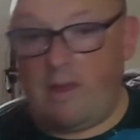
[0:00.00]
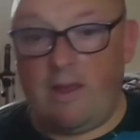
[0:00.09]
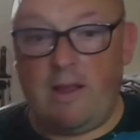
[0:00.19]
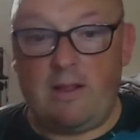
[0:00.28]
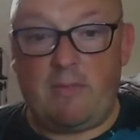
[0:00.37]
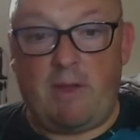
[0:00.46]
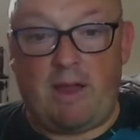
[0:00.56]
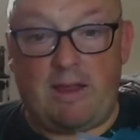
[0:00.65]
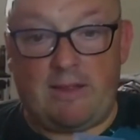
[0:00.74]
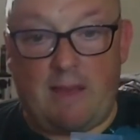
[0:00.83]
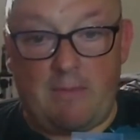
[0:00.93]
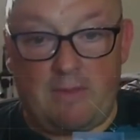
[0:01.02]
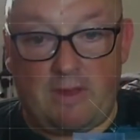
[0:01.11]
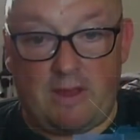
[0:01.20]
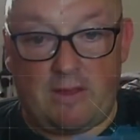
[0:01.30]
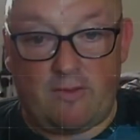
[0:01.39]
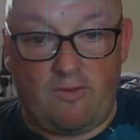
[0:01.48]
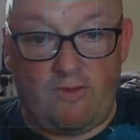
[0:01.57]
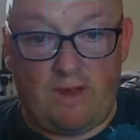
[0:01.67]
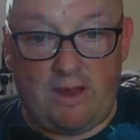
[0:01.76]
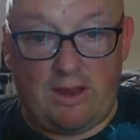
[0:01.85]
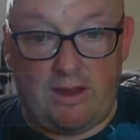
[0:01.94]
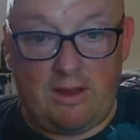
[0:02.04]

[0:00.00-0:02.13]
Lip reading: the packet's empty, there's nothing in it.